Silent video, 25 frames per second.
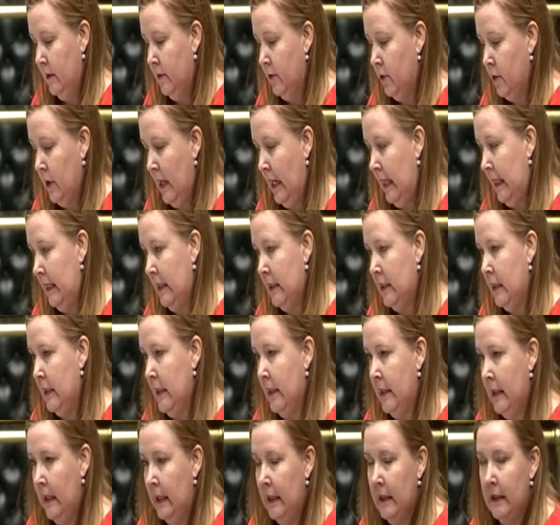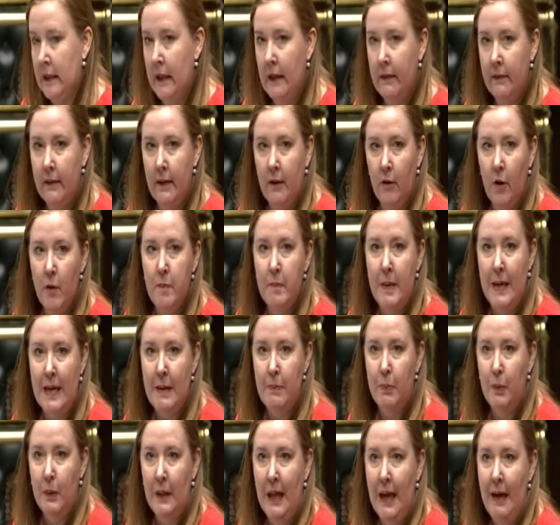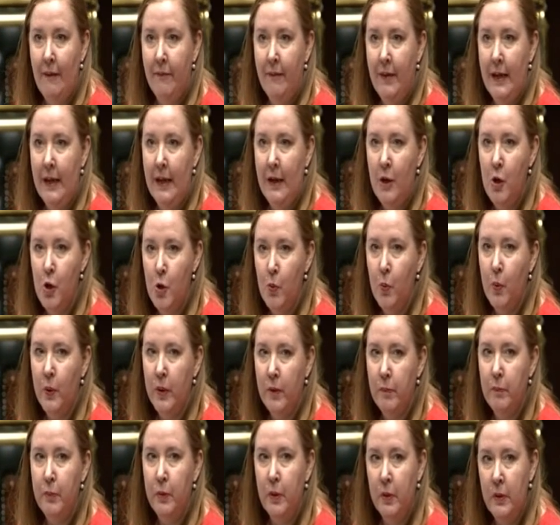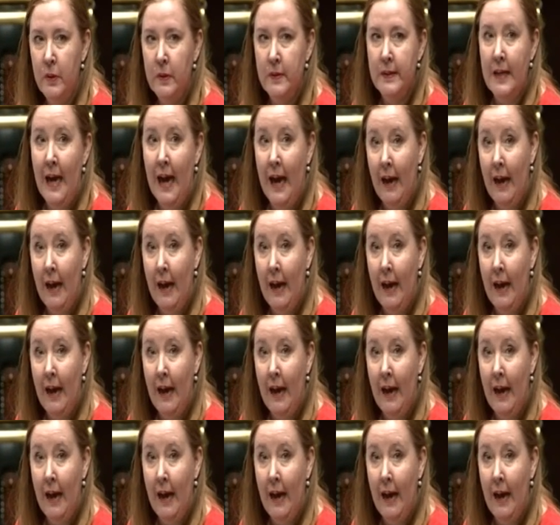Australia to think that there are people out there who would abuse